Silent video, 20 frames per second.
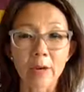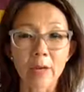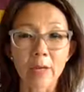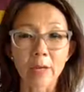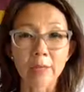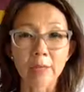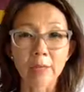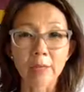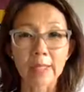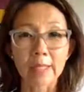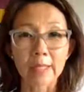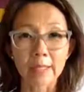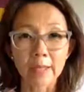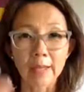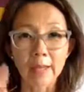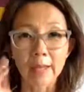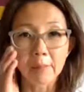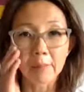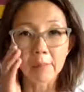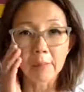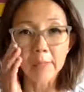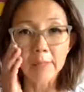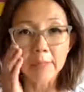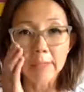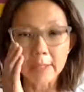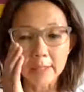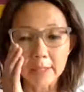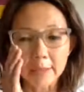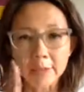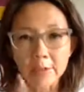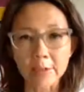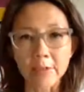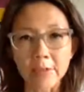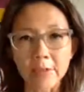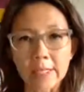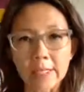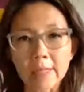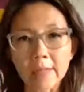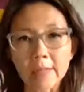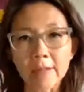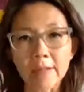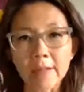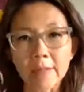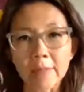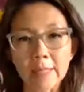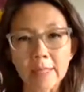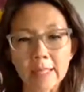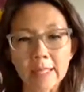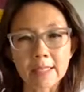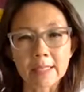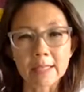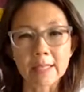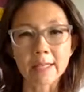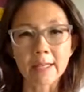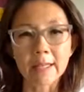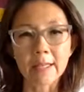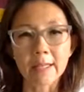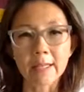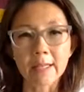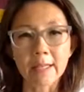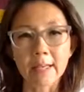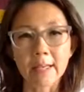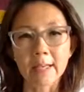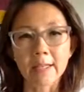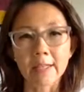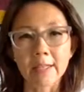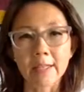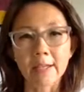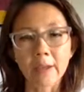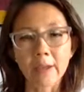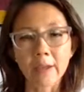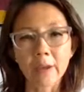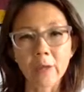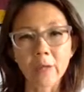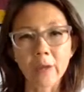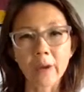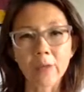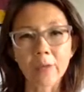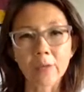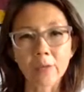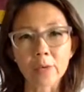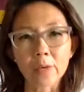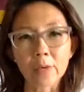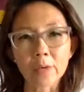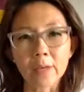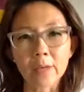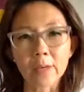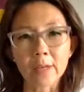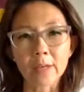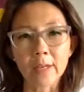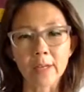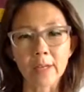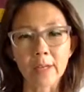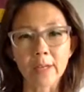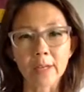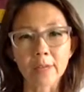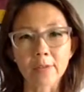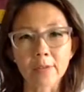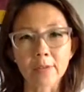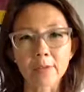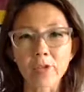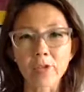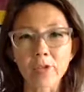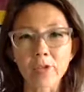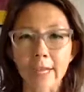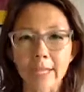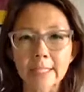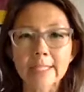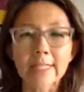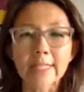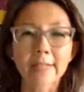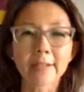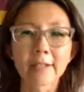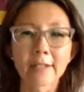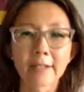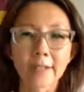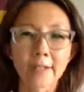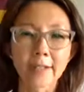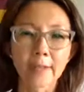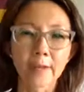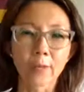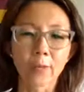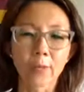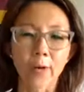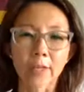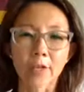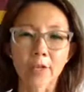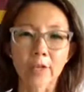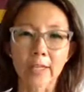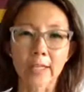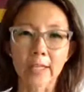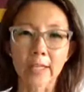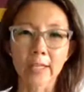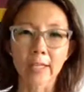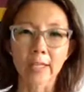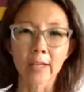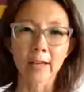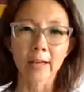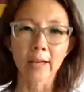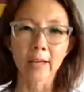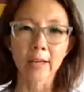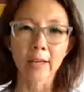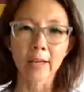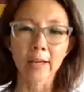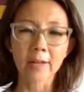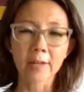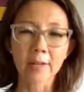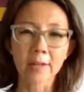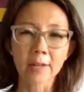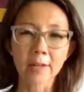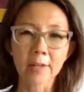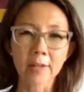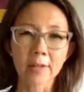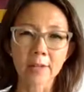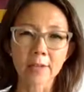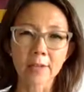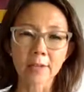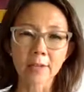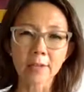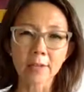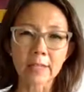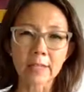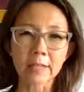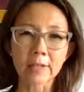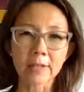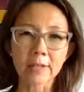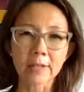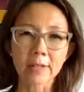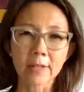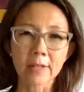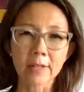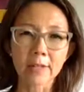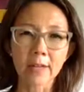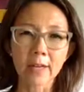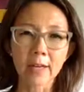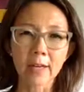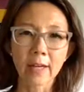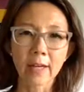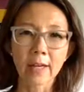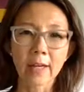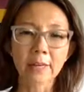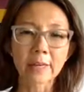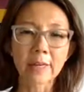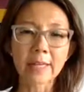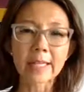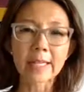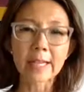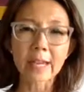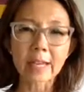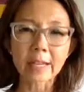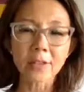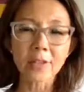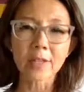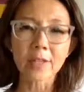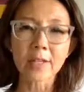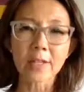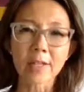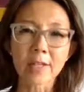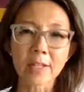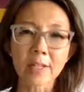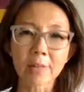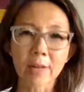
probably millions of Koreans on the peninsula and around the world, shed tears watching the two leaders engage in this